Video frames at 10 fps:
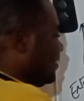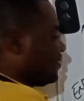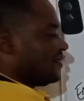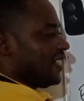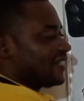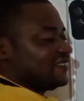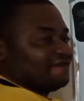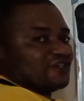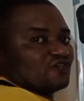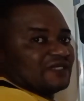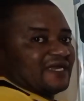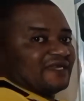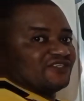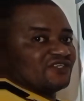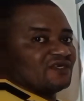the activation
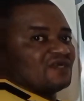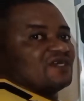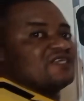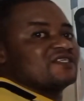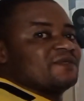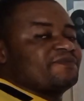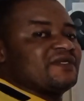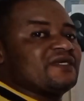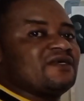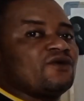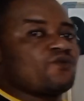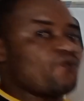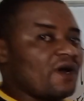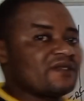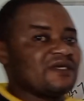energy is simply
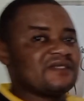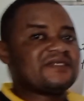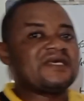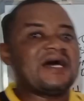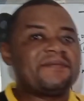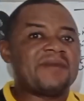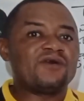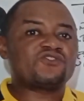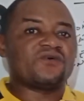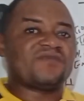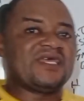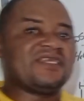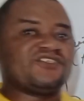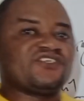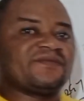what the amount of
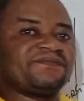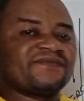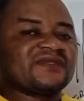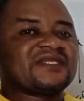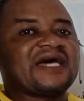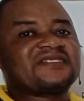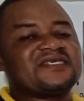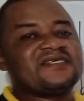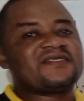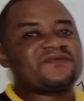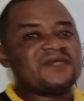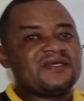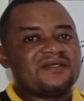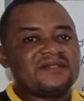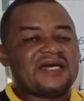energy that
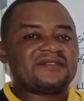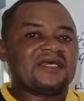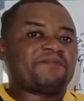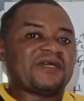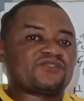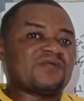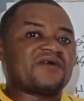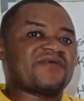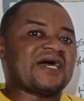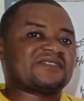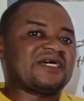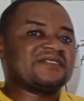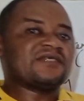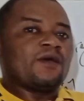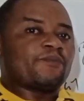a particular
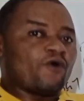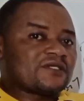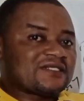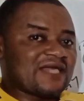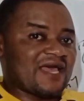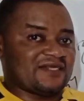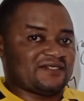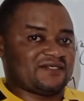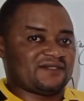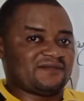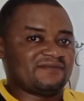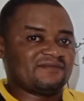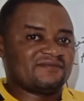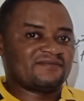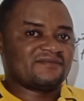reactant possesses
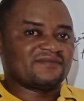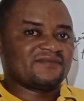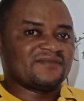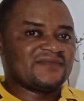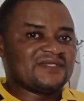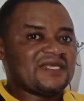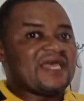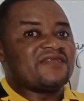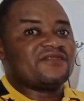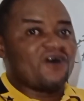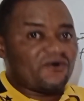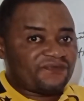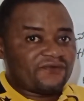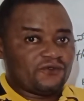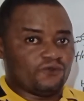
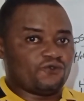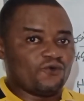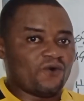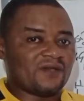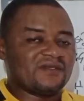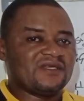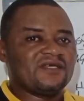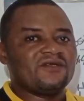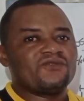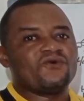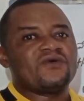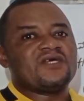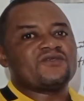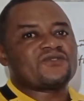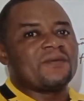enough to do what? To
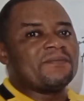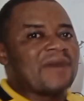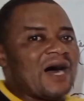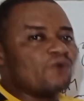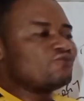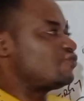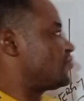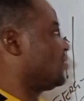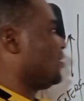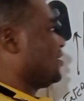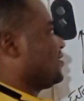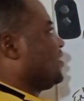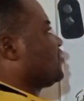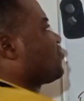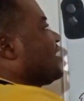surmount
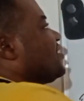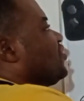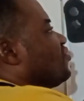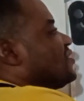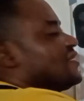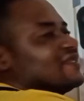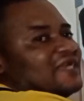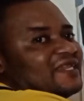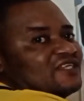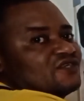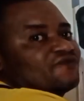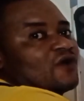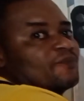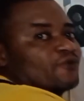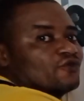the transition state energy
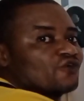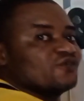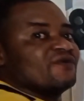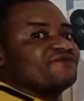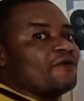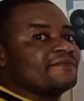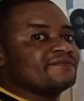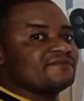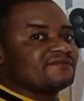for a product to be formed.